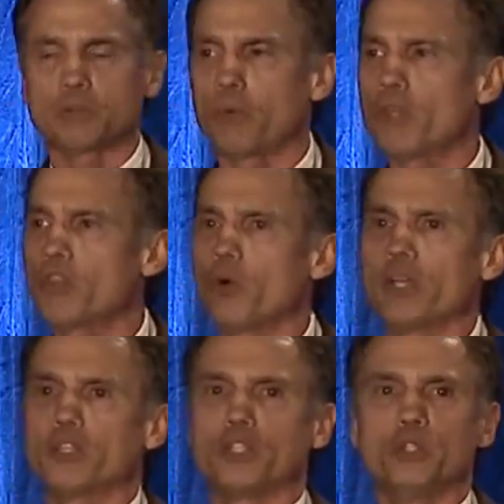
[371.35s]
but we thought we
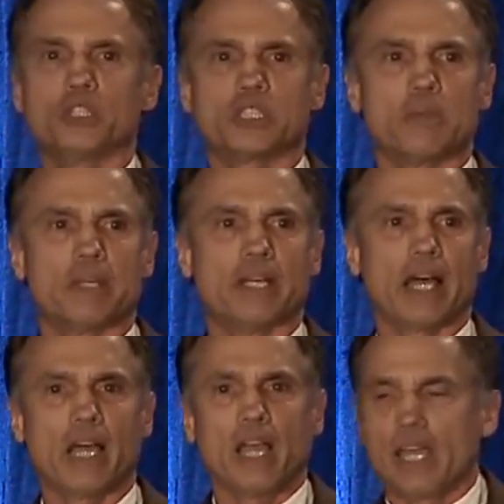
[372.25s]
could use them
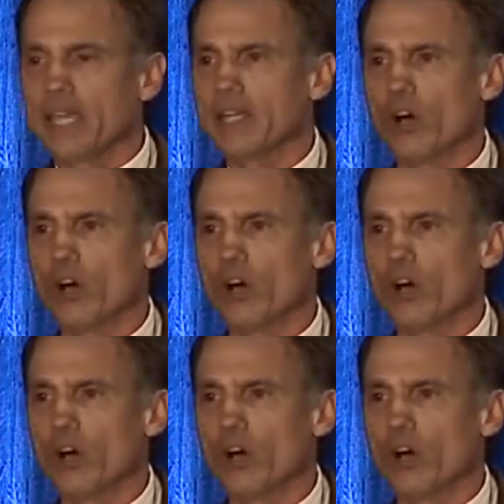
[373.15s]
in